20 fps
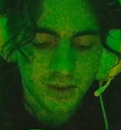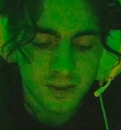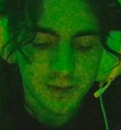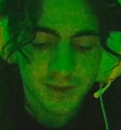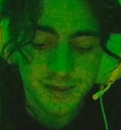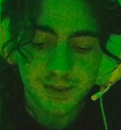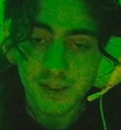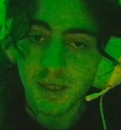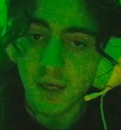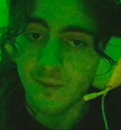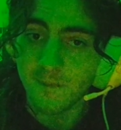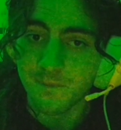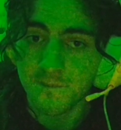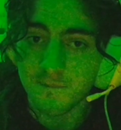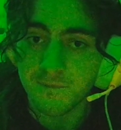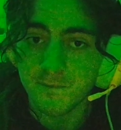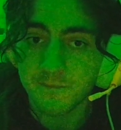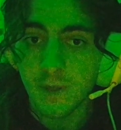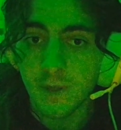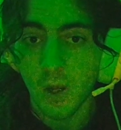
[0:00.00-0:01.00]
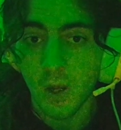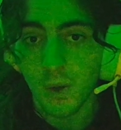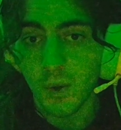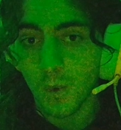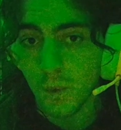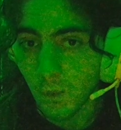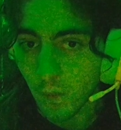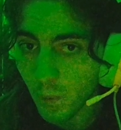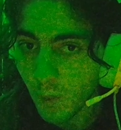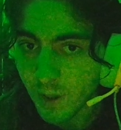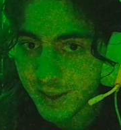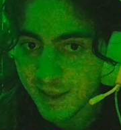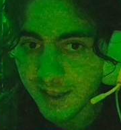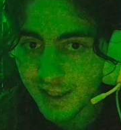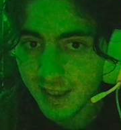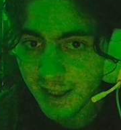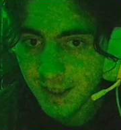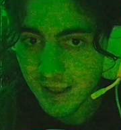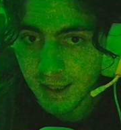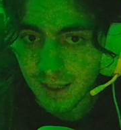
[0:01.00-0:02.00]
So, what did
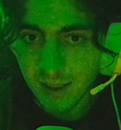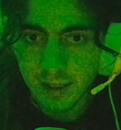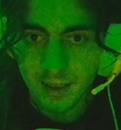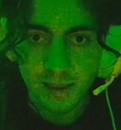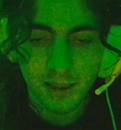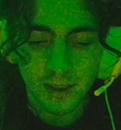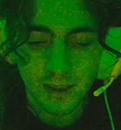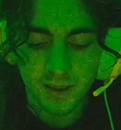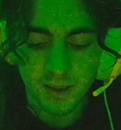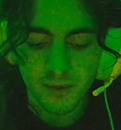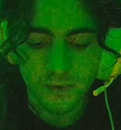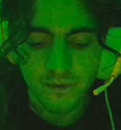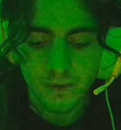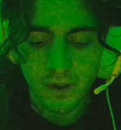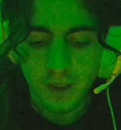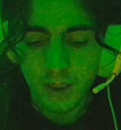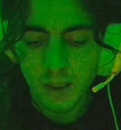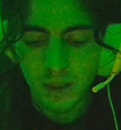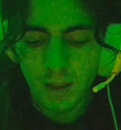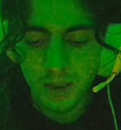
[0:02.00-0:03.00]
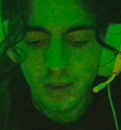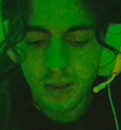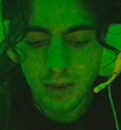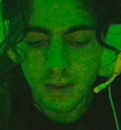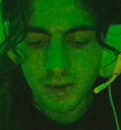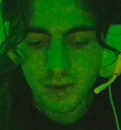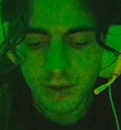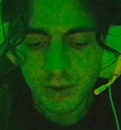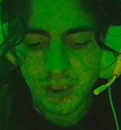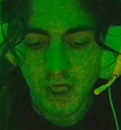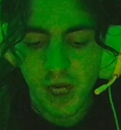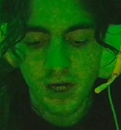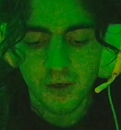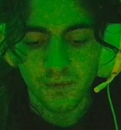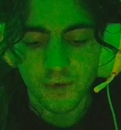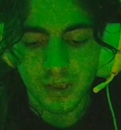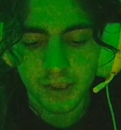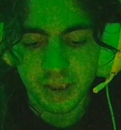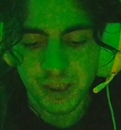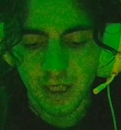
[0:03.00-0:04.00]
I think of John
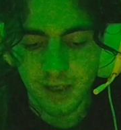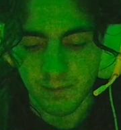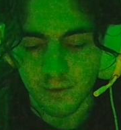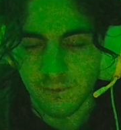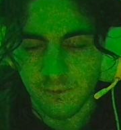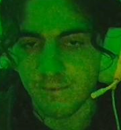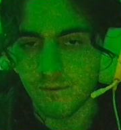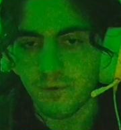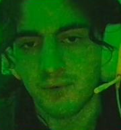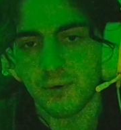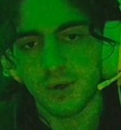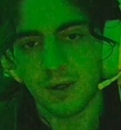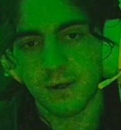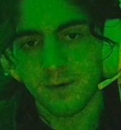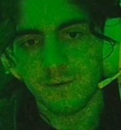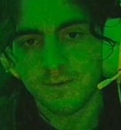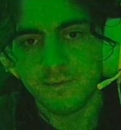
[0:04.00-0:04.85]
Wick Chapter 4?